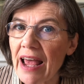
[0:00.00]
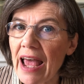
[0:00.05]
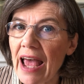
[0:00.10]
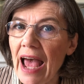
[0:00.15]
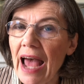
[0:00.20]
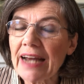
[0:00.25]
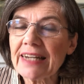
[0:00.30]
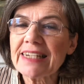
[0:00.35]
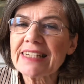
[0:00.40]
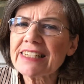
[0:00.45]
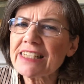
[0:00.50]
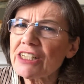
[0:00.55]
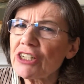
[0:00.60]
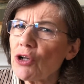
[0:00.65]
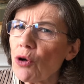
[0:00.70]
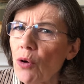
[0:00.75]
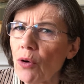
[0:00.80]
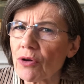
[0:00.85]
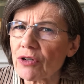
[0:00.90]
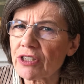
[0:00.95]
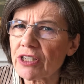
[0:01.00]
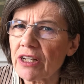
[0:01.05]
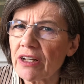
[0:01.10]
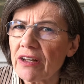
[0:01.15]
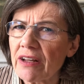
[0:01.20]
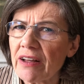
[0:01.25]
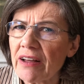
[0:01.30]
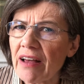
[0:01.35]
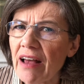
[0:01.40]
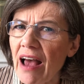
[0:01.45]
And it's not
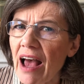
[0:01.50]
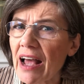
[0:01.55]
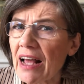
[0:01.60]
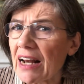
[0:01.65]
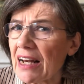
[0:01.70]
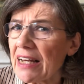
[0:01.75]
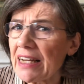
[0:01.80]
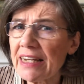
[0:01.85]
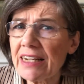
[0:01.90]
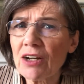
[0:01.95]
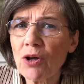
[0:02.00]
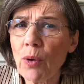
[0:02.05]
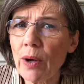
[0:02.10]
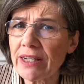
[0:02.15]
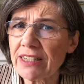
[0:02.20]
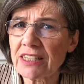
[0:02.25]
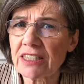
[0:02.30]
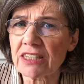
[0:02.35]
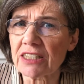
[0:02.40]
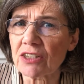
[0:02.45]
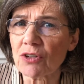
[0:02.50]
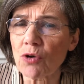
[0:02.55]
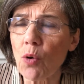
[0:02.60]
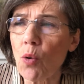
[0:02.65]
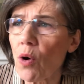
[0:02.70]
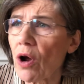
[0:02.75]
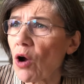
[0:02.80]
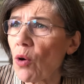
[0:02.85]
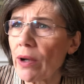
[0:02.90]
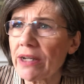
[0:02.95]
a clean question
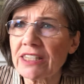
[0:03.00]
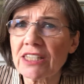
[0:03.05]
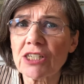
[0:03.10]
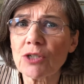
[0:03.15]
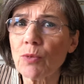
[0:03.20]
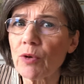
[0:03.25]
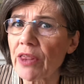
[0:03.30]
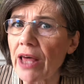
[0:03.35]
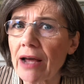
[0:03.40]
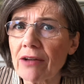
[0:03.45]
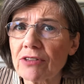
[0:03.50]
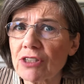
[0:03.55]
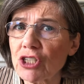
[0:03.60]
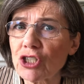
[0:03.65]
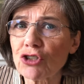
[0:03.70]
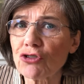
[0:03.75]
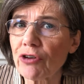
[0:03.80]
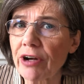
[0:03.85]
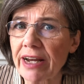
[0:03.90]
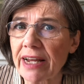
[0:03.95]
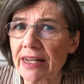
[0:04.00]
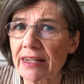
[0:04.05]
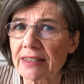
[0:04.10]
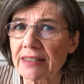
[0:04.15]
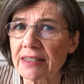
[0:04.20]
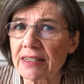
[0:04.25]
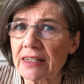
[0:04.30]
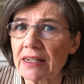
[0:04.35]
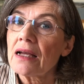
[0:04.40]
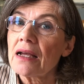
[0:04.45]
or a question without
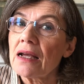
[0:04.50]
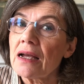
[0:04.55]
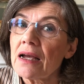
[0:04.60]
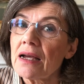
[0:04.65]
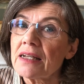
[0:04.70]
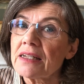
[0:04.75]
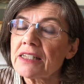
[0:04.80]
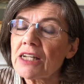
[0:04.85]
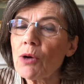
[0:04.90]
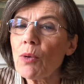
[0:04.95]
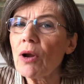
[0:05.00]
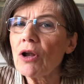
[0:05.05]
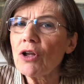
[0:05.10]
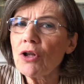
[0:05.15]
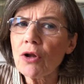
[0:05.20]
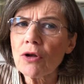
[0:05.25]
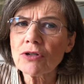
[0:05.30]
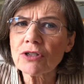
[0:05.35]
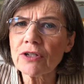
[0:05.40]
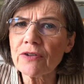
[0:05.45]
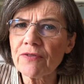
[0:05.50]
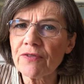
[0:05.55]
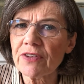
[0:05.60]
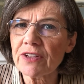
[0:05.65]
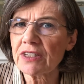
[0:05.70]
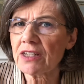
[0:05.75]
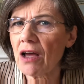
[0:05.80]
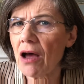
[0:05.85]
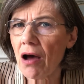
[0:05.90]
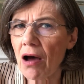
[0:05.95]
strings. So a lot of the
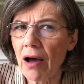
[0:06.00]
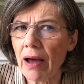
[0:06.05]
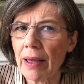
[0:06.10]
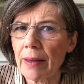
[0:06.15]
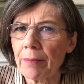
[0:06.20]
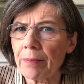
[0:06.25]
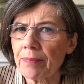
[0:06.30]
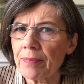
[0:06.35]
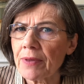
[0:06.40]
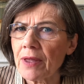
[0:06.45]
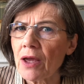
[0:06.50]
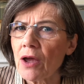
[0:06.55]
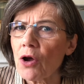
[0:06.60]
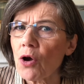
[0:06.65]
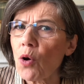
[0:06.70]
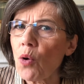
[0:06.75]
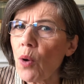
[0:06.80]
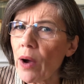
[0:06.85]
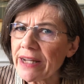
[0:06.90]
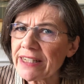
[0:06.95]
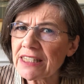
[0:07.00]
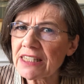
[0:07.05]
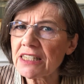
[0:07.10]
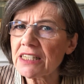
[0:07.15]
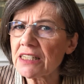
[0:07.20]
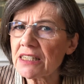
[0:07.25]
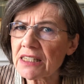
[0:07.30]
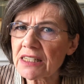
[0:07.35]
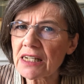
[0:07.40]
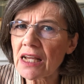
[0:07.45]
time
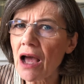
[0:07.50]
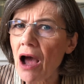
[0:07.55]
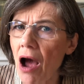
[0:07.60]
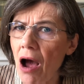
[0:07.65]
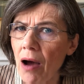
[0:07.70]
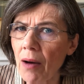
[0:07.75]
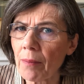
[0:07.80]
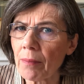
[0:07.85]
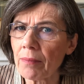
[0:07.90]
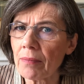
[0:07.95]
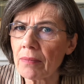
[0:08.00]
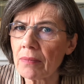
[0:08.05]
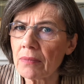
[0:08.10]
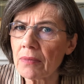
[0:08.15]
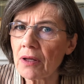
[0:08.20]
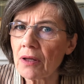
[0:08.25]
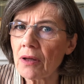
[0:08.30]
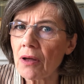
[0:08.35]
questions come